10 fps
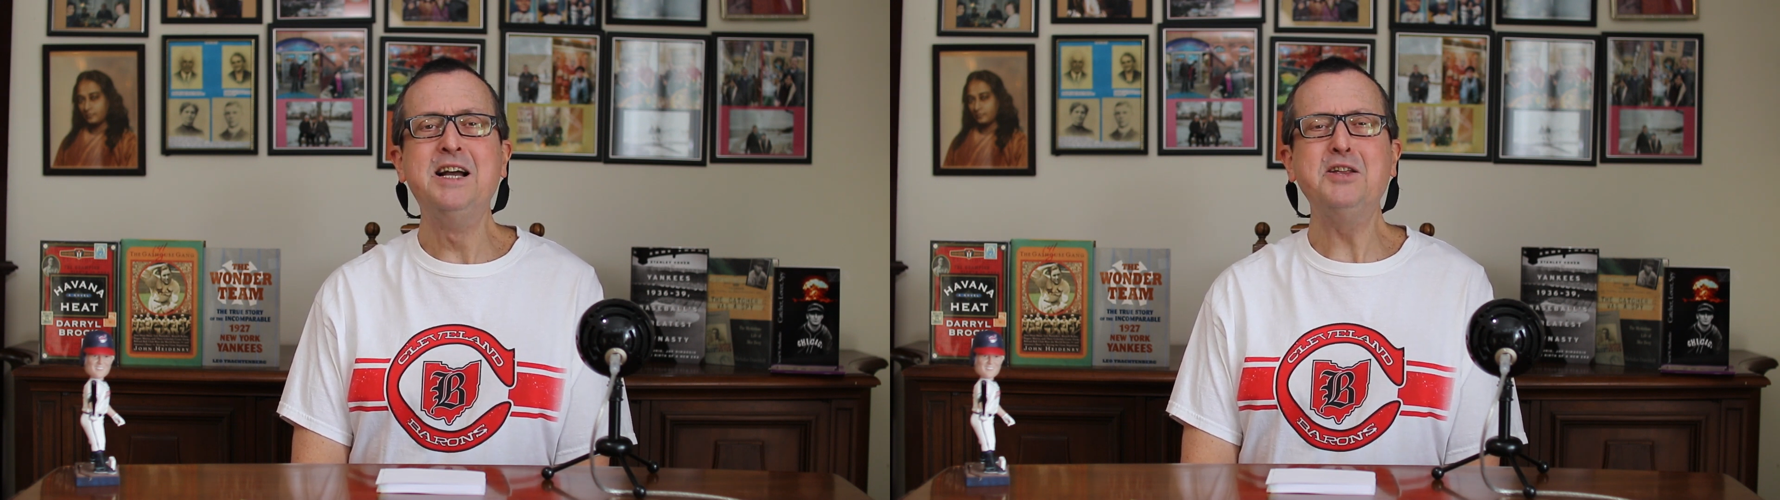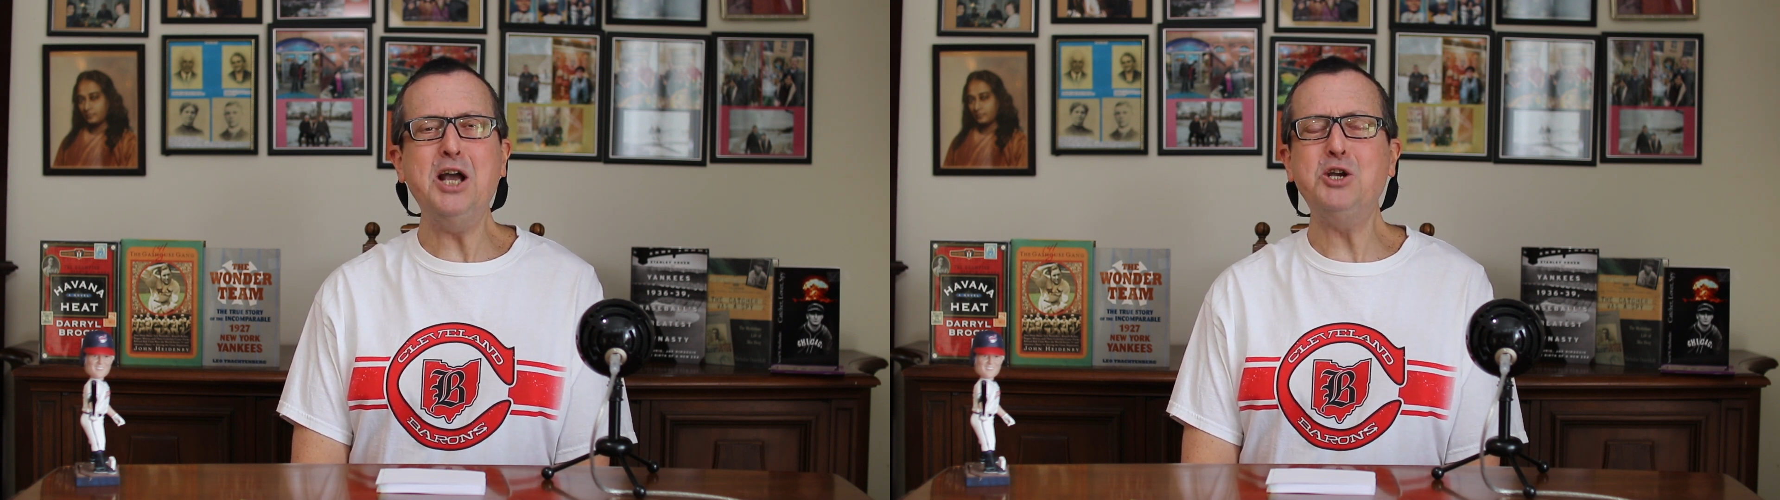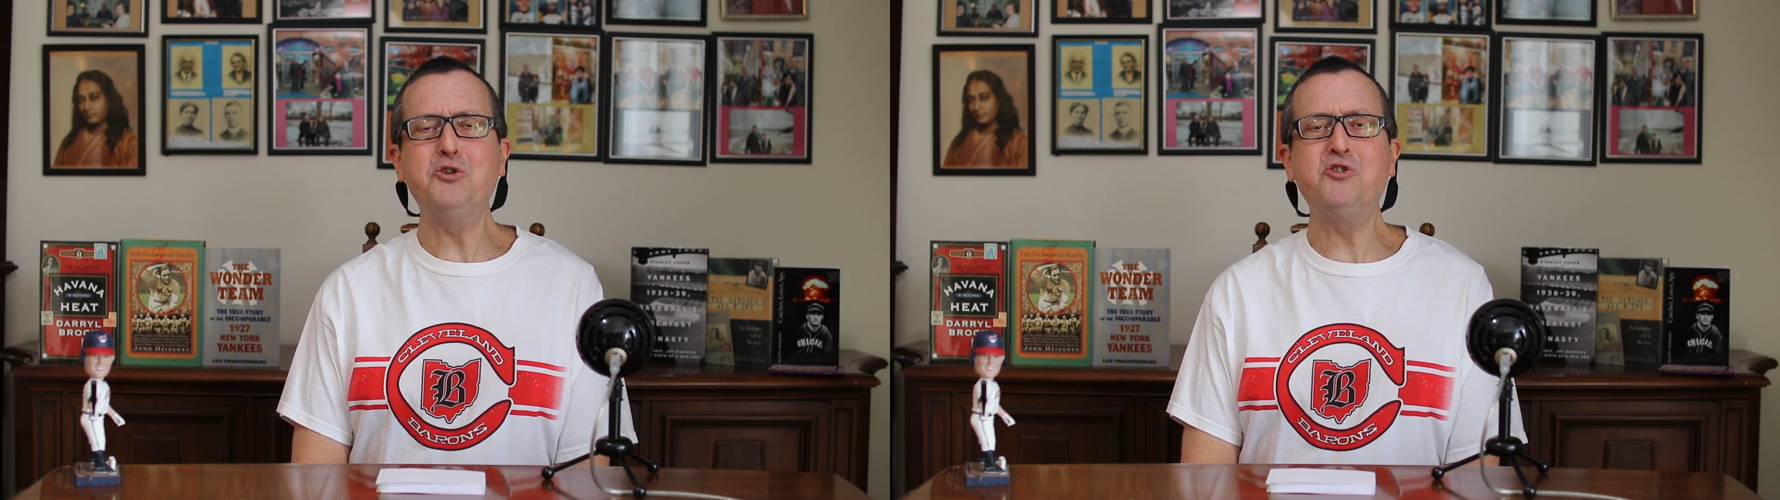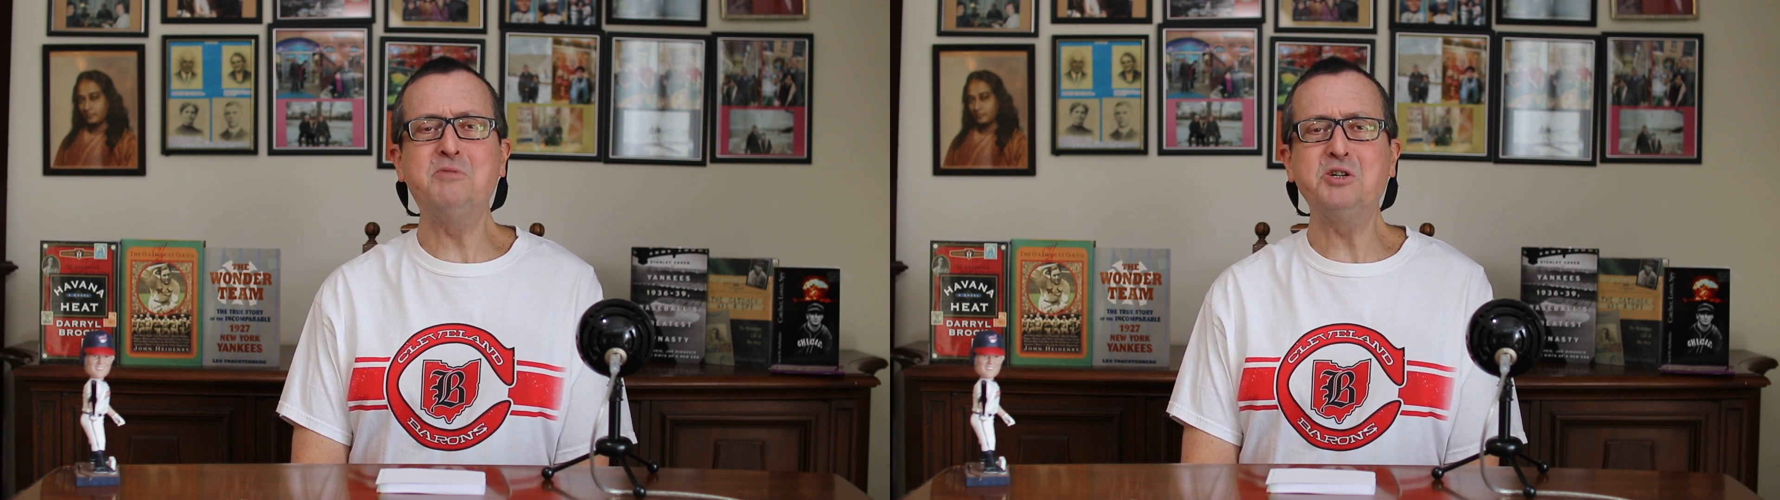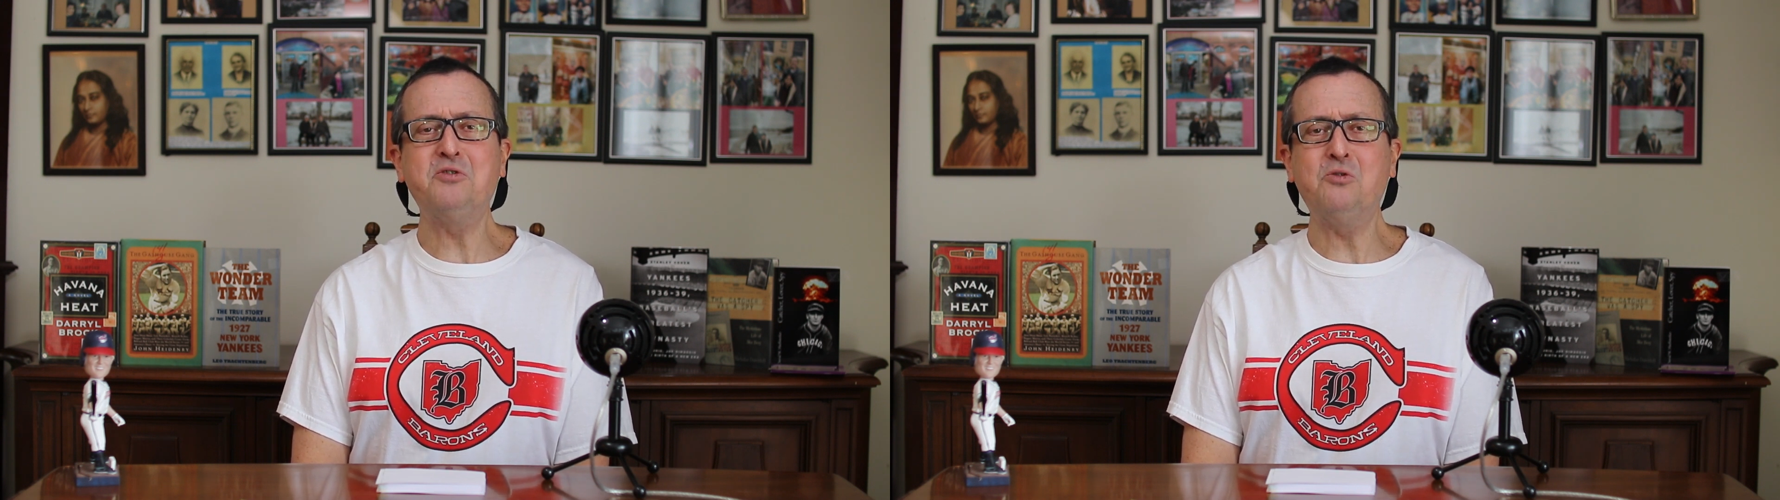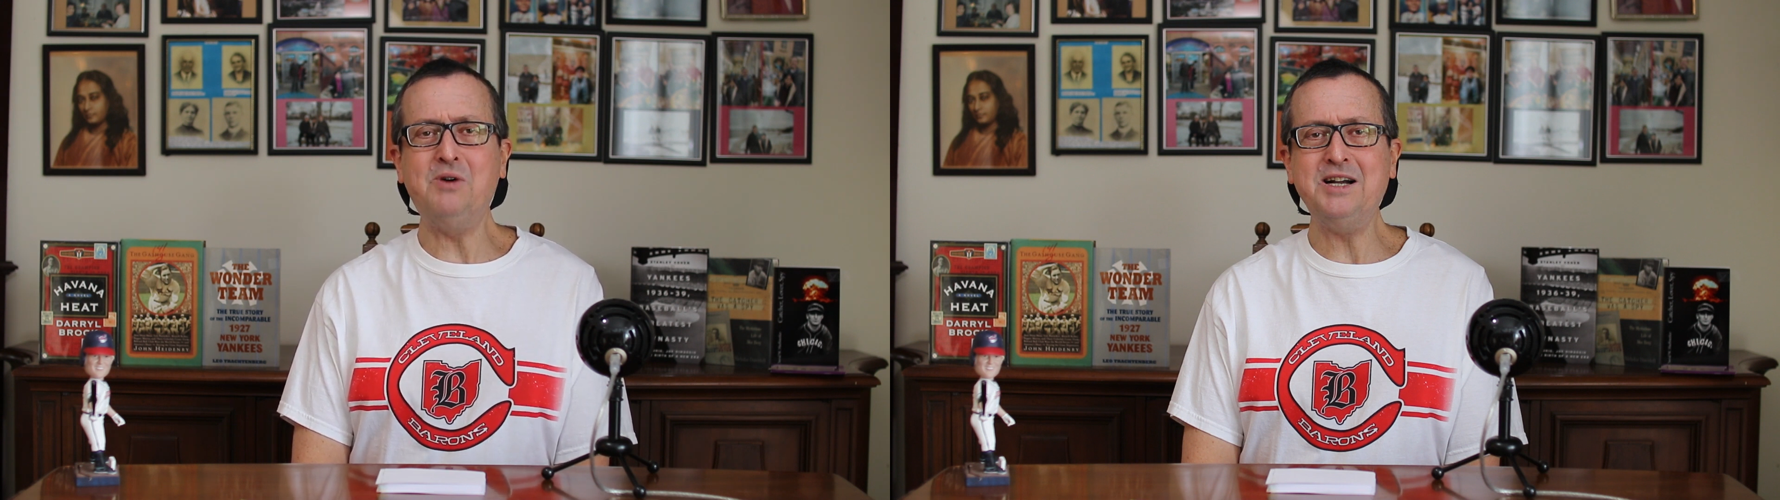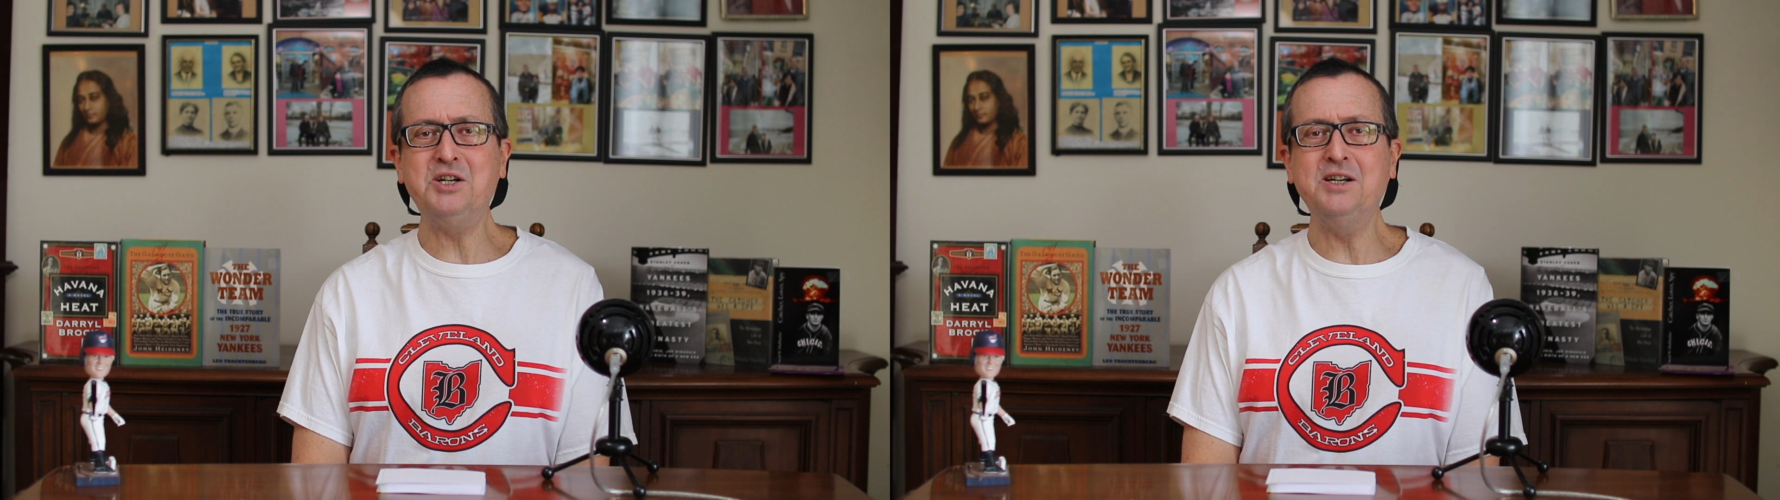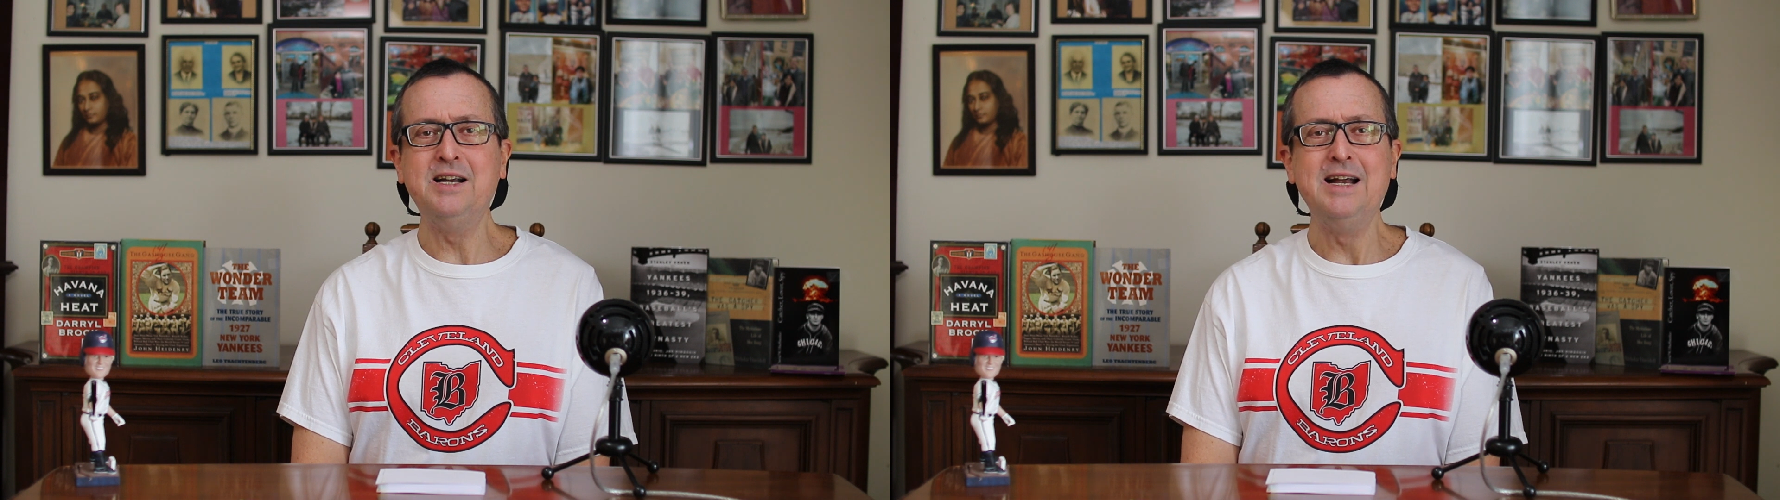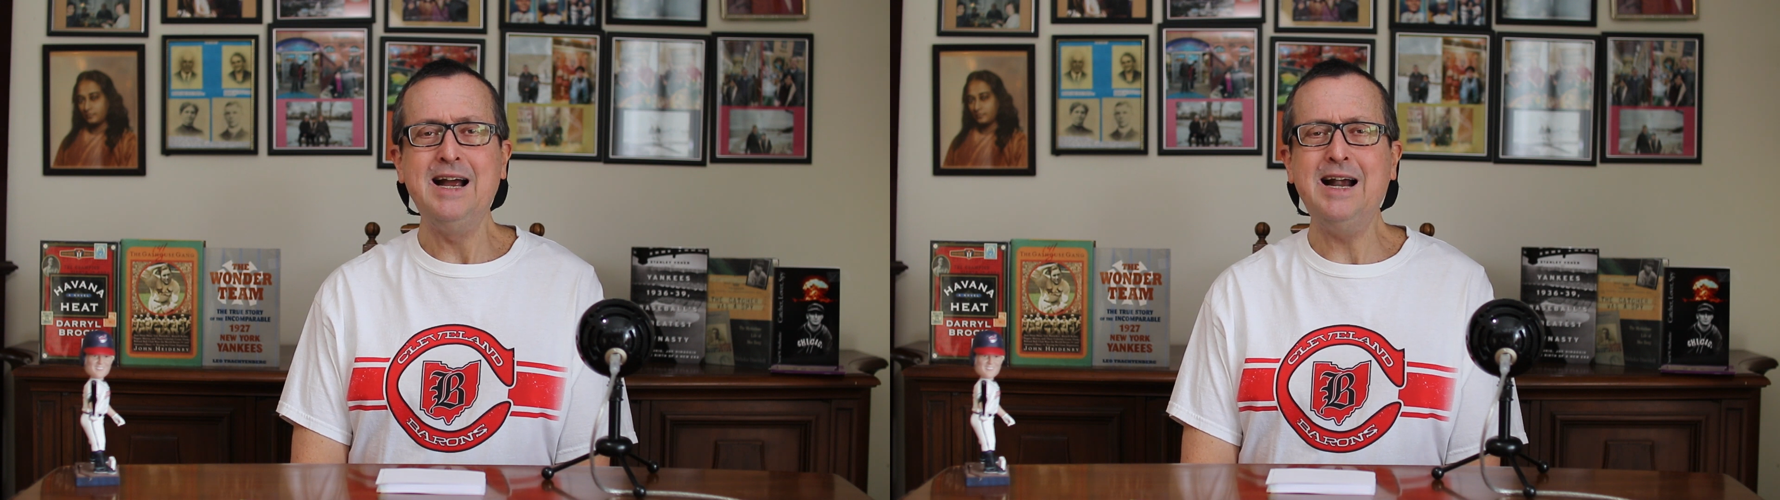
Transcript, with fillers: Thank you so much for watching.